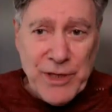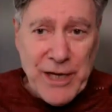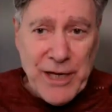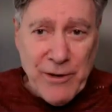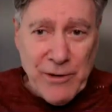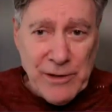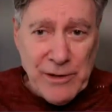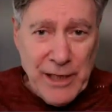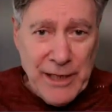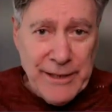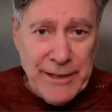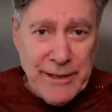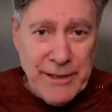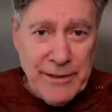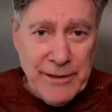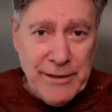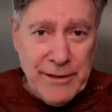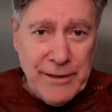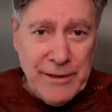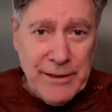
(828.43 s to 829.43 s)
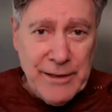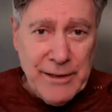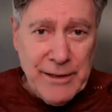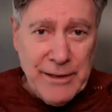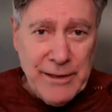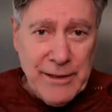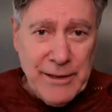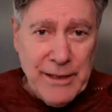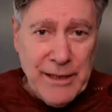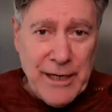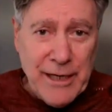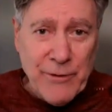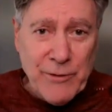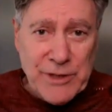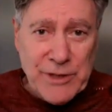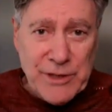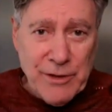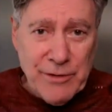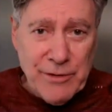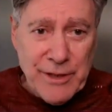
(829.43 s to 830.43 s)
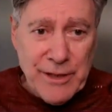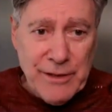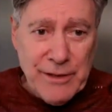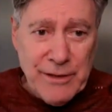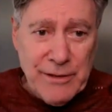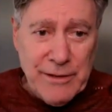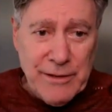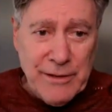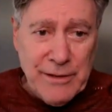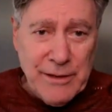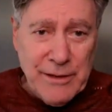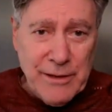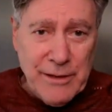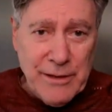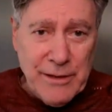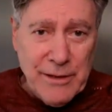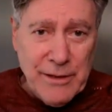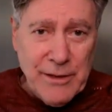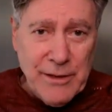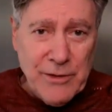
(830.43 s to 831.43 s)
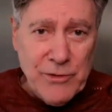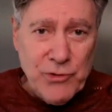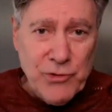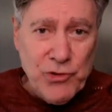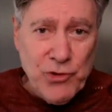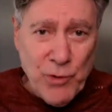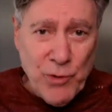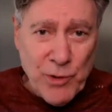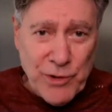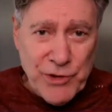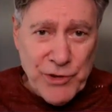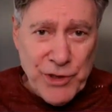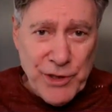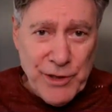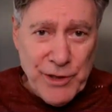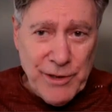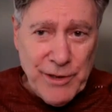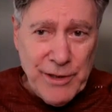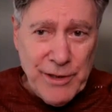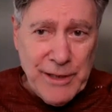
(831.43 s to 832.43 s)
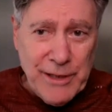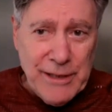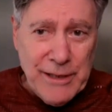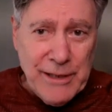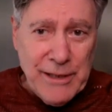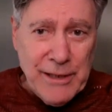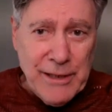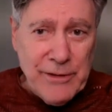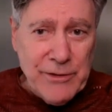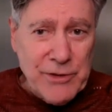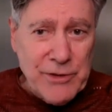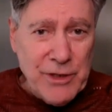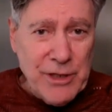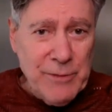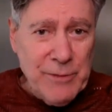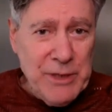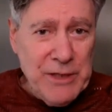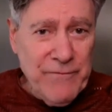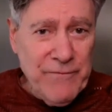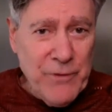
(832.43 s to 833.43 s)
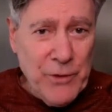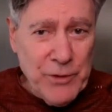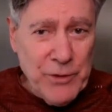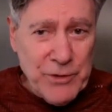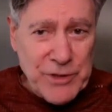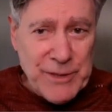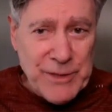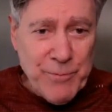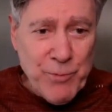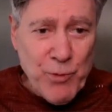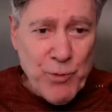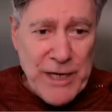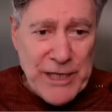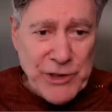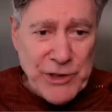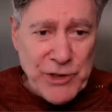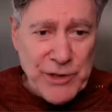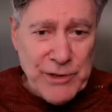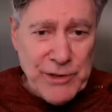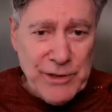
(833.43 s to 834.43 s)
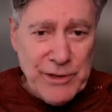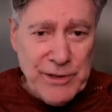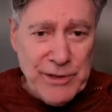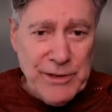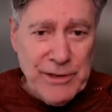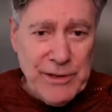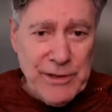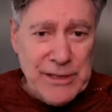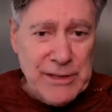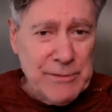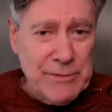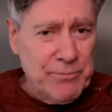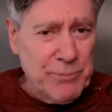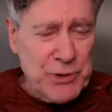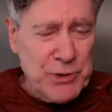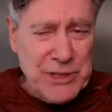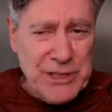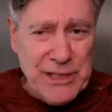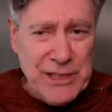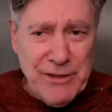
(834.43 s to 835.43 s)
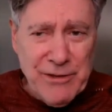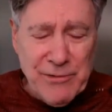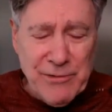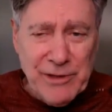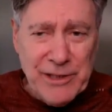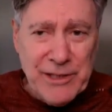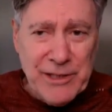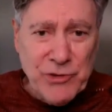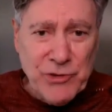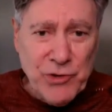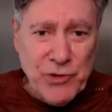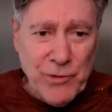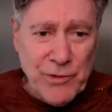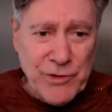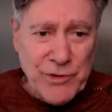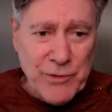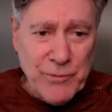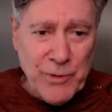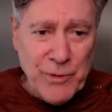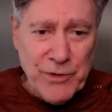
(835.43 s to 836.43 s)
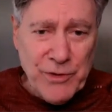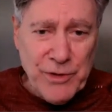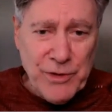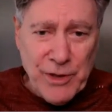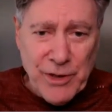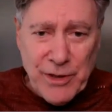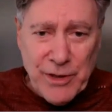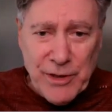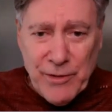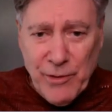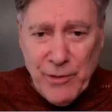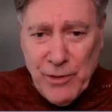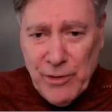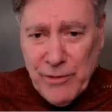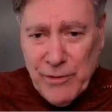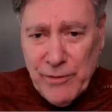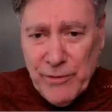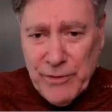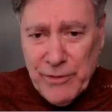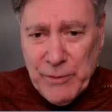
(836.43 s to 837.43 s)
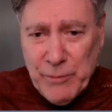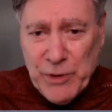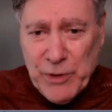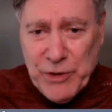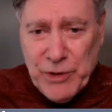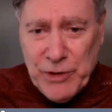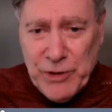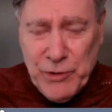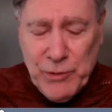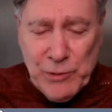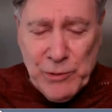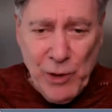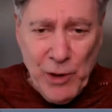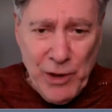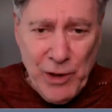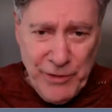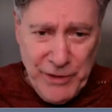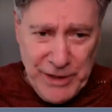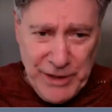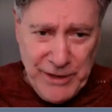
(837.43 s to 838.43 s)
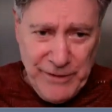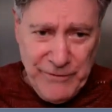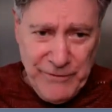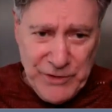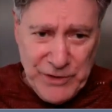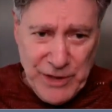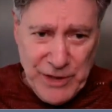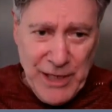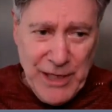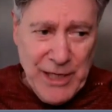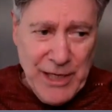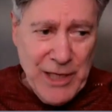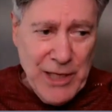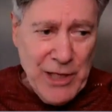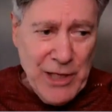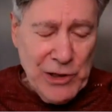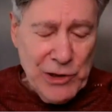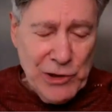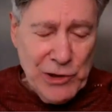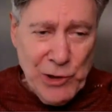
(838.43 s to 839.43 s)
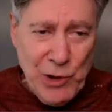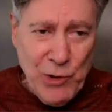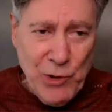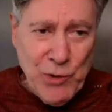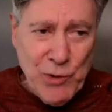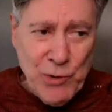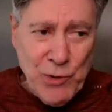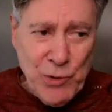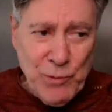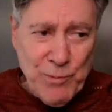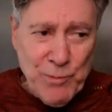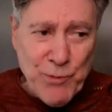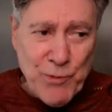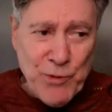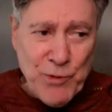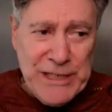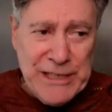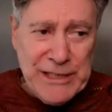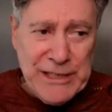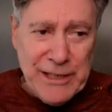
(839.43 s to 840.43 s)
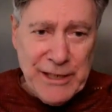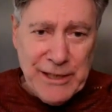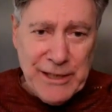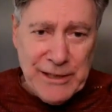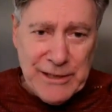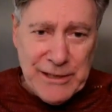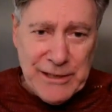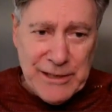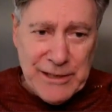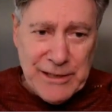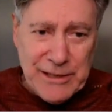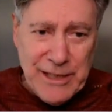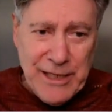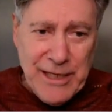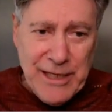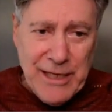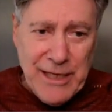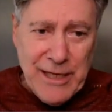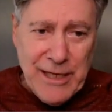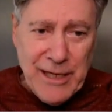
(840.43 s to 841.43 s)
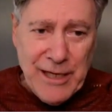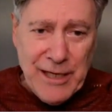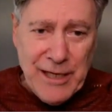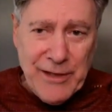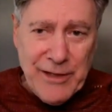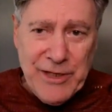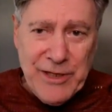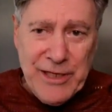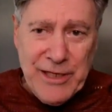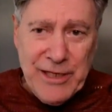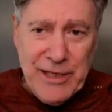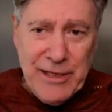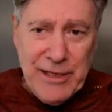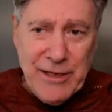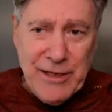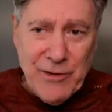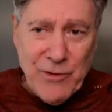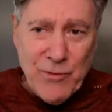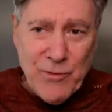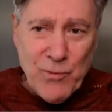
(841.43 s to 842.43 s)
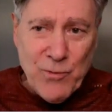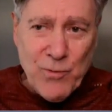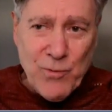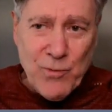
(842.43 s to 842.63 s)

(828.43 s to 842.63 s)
North Carolina, Arizona, Georgia. There's going to be voter suppression, particularly in Georgia, with uh, all with the new law that gives local precincts uh, the